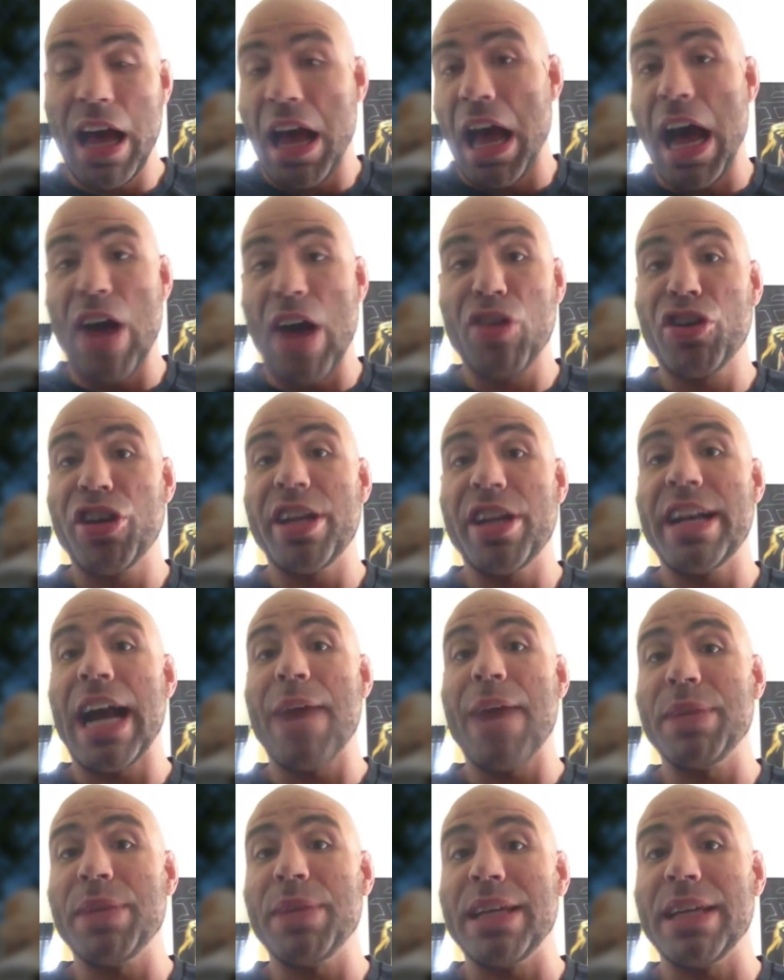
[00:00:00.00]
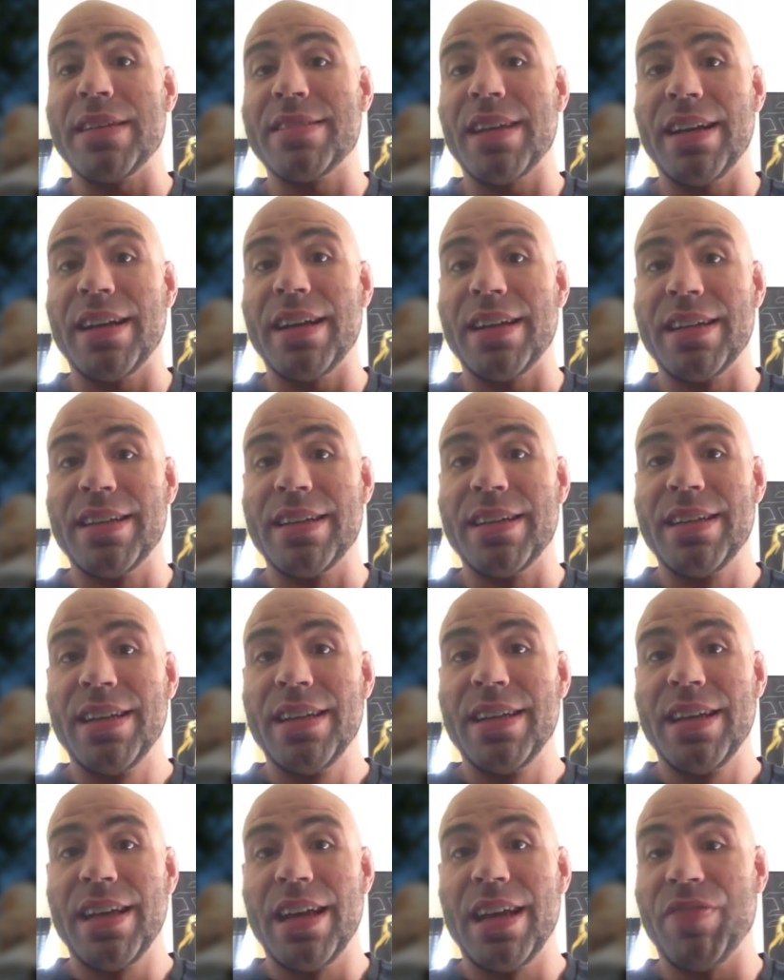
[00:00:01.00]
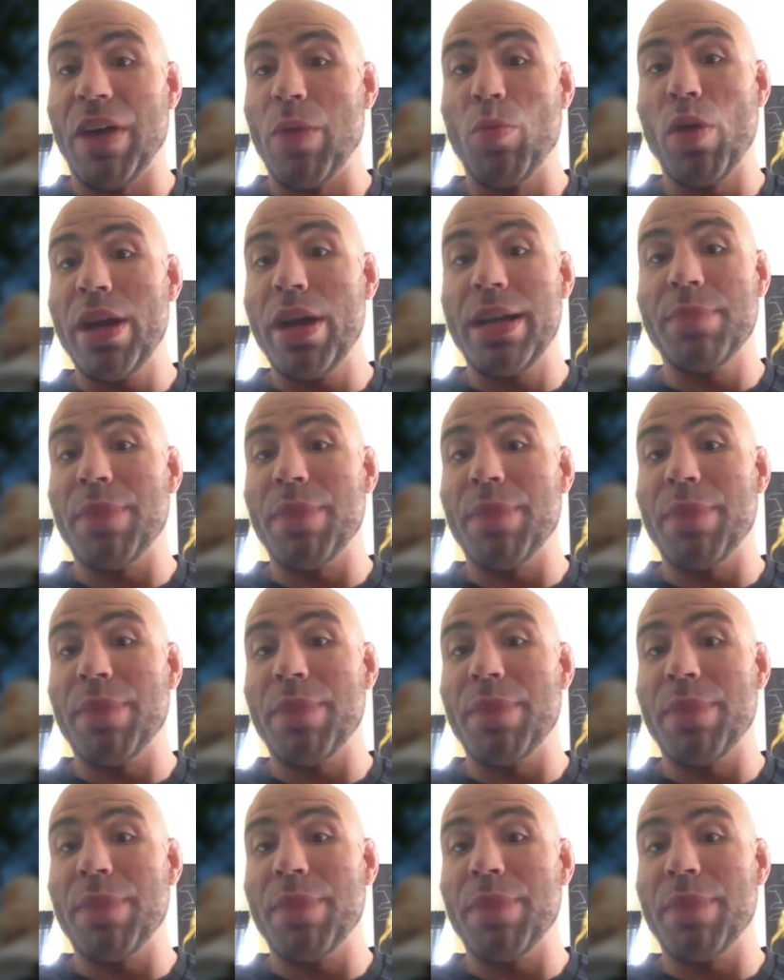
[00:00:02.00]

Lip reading: how could it not be exciting? If I'm